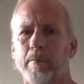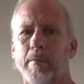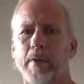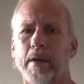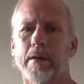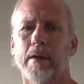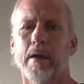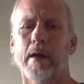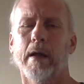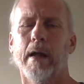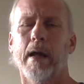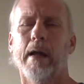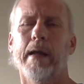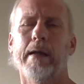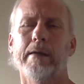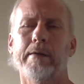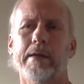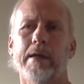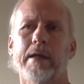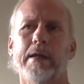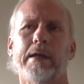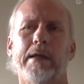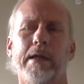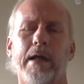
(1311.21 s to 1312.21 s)
but
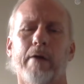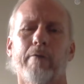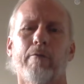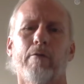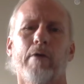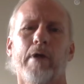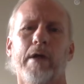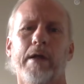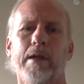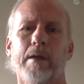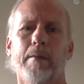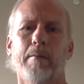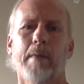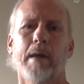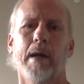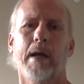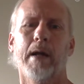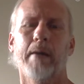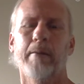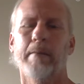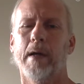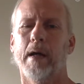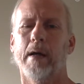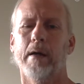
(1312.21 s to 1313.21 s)
anti-governing the mind.
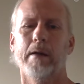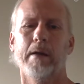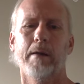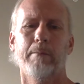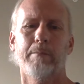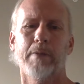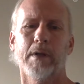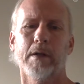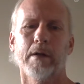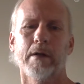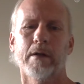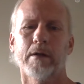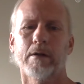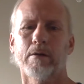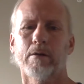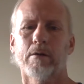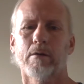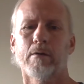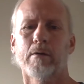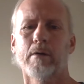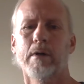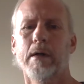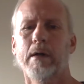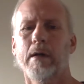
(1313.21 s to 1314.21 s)
I'm not
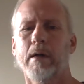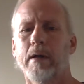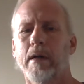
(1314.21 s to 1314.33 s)
political.